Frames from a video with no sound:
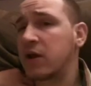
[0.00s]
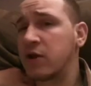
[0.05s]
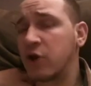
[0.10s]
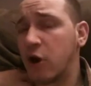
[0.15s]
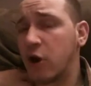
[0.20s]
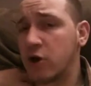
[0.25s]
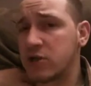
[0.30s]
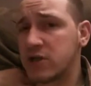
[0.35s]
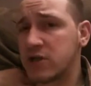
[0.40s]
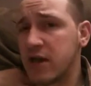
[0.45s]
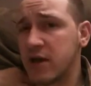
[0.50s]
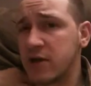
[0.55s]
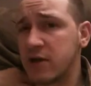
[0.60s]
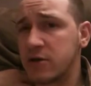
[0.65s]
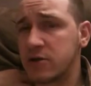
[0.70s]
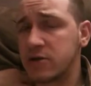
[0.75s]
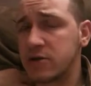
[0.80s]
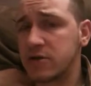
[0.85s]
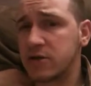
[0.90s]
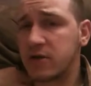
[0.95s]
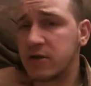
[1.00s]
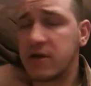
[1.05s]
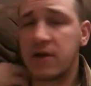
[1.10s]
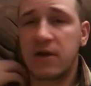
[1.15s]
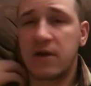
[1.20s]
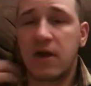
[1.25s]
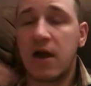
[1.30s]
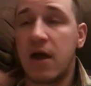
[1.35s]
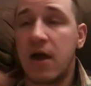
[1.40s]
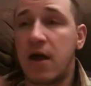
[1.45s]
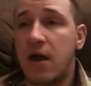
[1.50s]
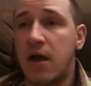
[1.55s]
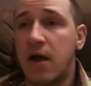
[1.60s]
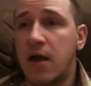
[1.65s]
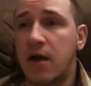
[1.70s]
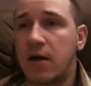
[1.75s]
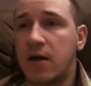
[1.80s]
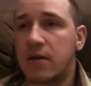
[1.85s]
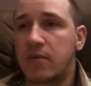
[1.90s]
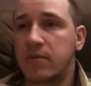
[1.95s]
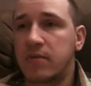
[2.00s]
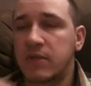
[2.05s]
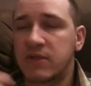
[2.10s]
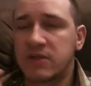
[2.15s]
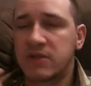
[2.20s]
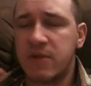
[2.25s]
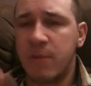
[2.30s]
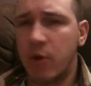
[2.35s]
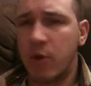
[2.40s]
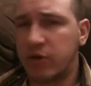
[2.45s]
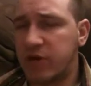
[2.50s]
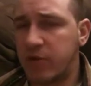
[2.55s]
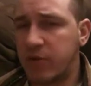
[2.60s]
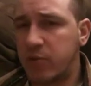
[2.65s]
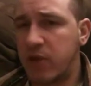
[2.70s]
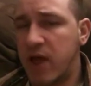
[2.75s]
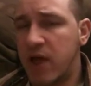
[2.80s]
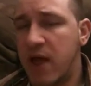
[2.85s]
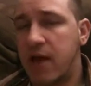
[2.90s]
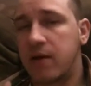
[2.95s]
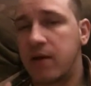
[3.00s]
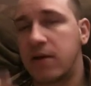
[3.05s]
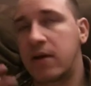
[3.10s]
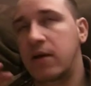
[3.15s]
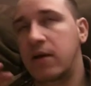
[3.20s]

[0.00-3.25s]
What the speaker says: Darksiders, it's a multi-plat.